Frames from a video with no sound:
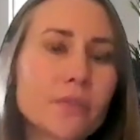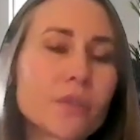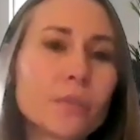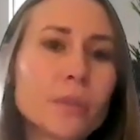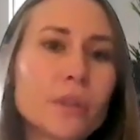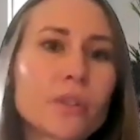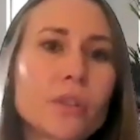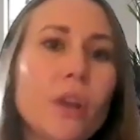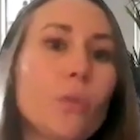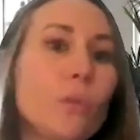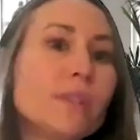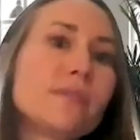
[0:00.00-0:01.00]
There's so much
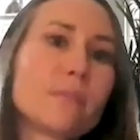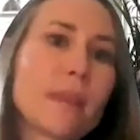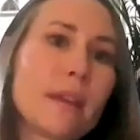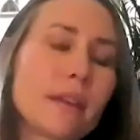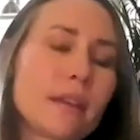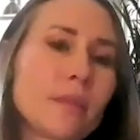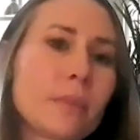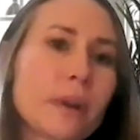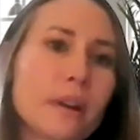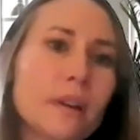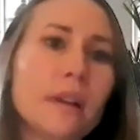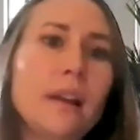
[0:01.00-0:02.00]
wisdom they can
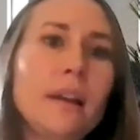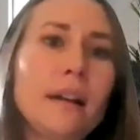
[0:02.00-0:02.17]
impart.